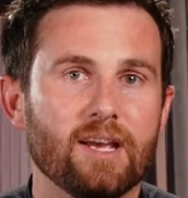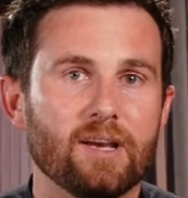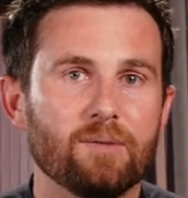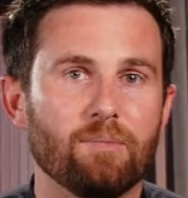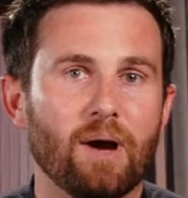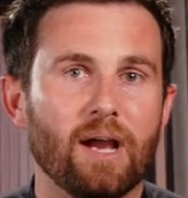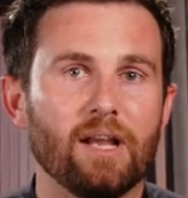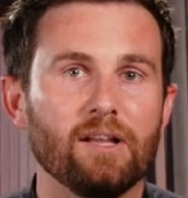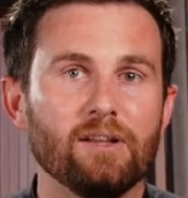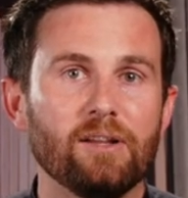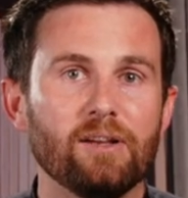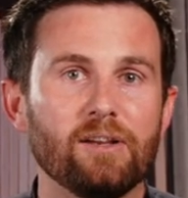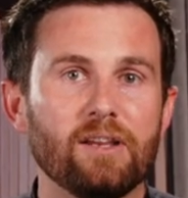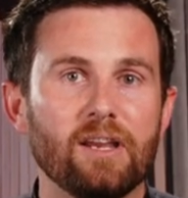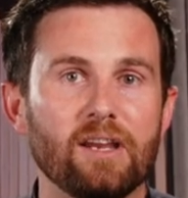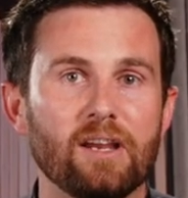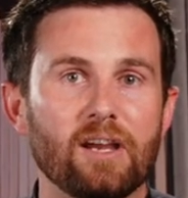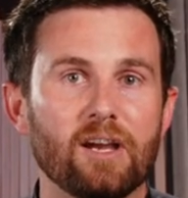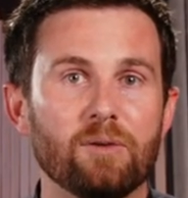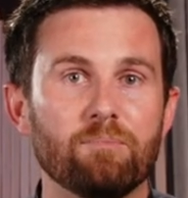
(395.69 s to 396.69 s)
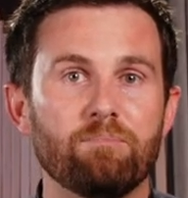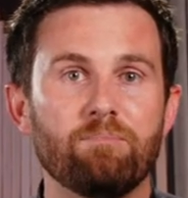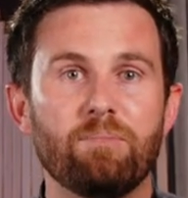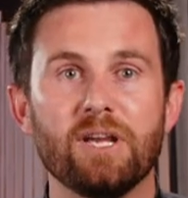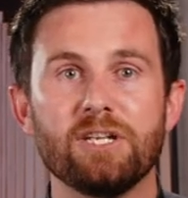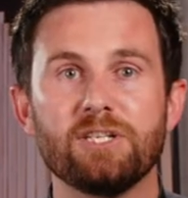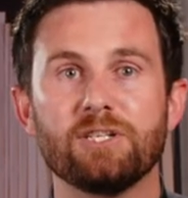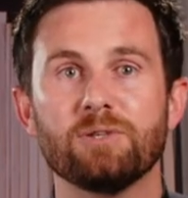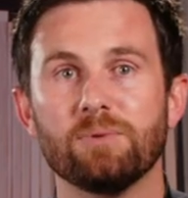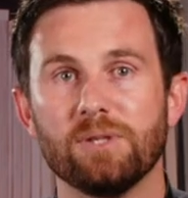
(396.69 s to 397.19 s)
by looking
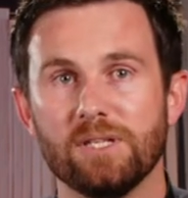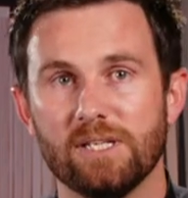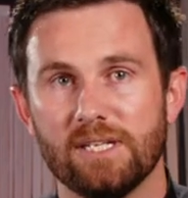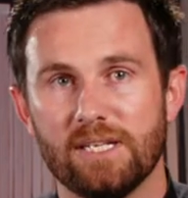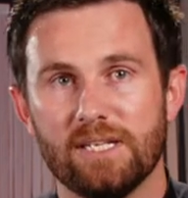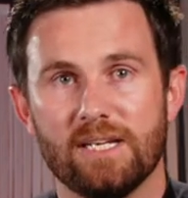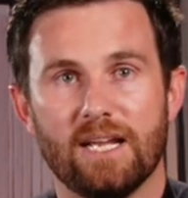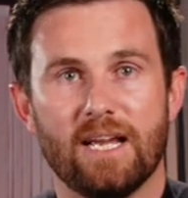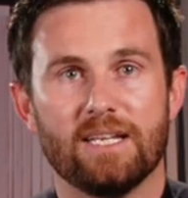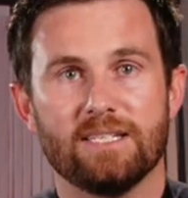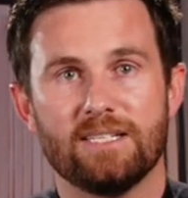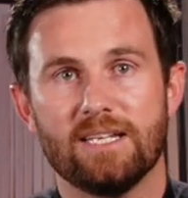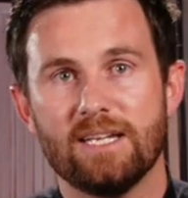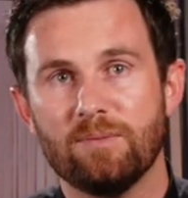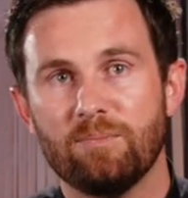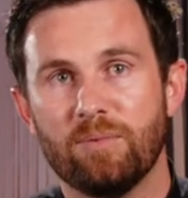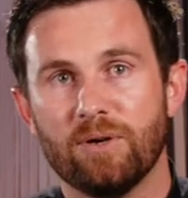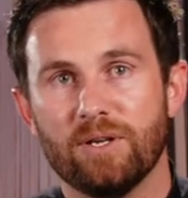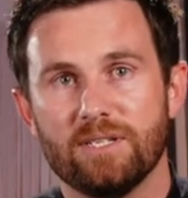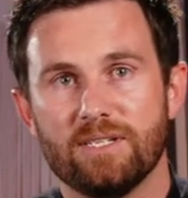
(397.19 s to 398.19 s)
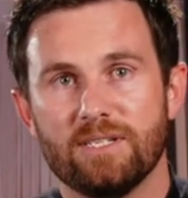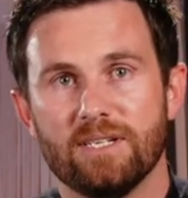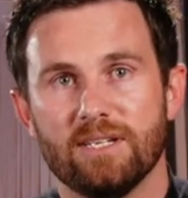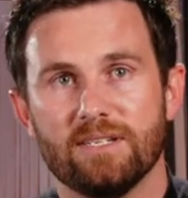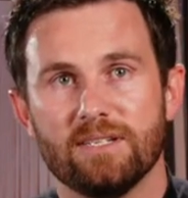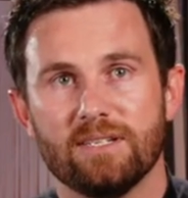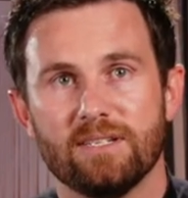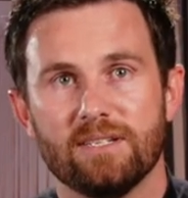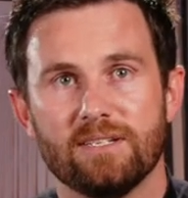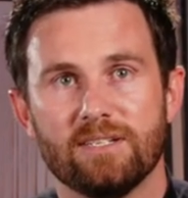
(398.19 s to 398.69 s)
habitually, as he puts
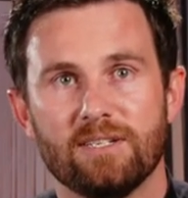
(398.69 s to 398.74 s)
it,